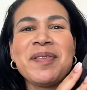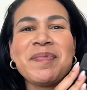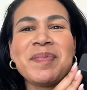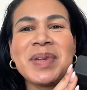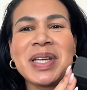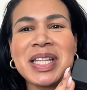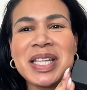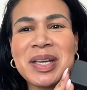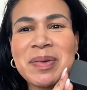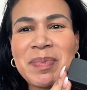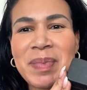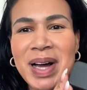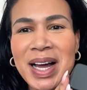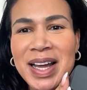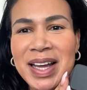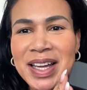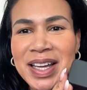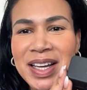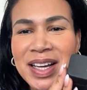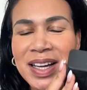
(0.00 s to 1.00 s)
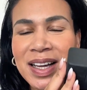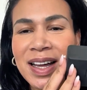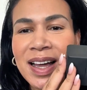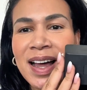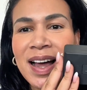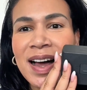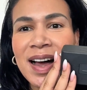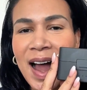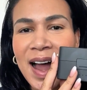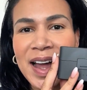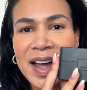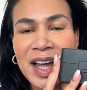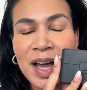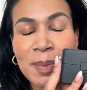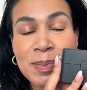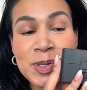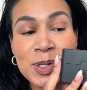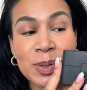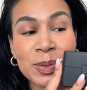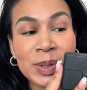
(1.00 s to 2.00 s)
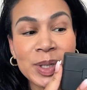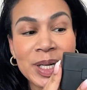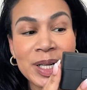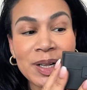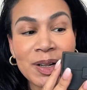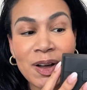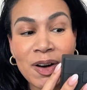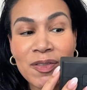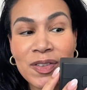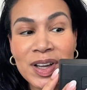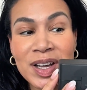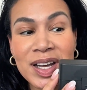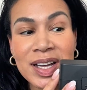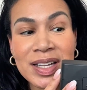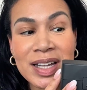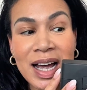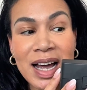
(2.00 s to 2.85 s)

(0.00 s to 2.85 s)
mini mic. I absolutely love it.